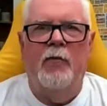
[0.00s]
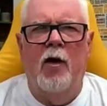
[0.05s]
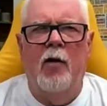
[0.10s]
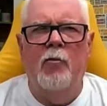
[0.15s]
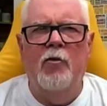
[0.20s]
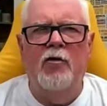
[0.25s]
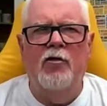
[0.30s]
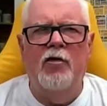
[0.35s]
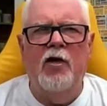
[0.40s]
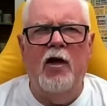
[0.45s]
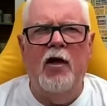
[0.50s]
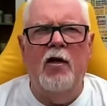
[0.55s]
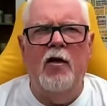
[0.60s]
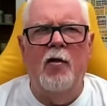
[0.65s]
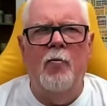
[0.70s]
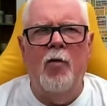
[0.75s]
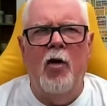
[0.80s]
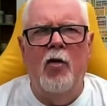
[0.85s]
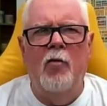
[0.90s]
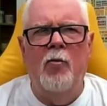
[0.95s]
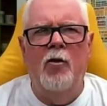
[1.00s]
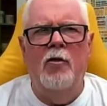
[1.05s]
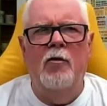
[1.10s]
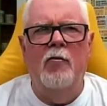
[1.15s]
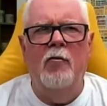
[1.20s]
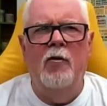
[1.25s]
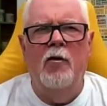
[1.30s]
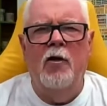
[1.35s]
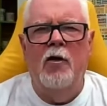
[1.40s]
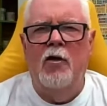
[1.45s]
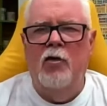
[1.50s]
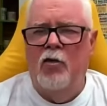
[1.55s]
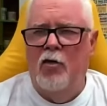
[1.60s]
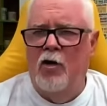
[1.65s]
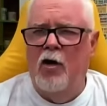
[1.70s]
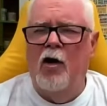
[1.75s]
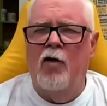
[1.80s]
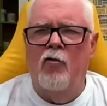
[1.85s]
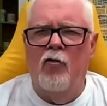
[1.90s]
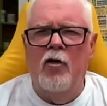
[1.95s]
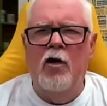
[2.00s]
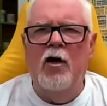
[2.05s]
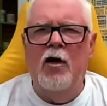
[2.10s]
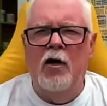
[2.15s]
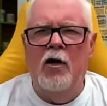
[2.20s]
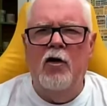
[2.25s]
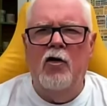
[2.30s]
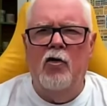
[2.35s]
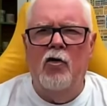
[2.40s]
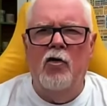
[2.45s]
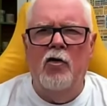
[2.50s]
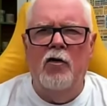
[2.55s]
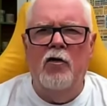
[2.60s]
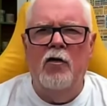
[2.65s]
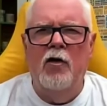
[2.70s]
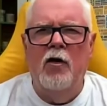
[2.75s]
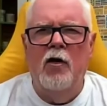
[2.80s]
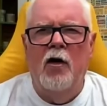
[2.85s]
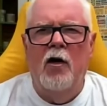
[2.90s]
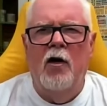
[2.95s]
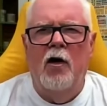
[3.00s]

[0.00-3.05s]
I would say at the moment, you can get a really good